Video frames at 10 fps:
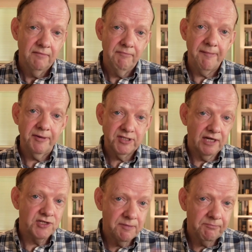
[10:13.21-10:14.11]
maybe to kind
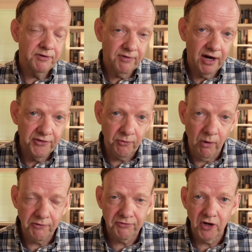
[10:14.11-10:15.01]
of simplify the
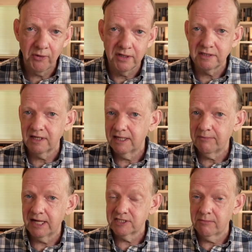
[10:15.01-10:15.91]
workflow and
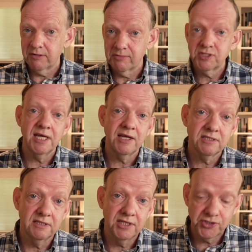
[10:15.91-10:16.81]
eliminate some of the mistakes
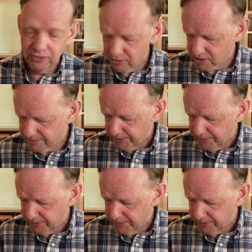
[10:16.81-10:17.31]
and issues.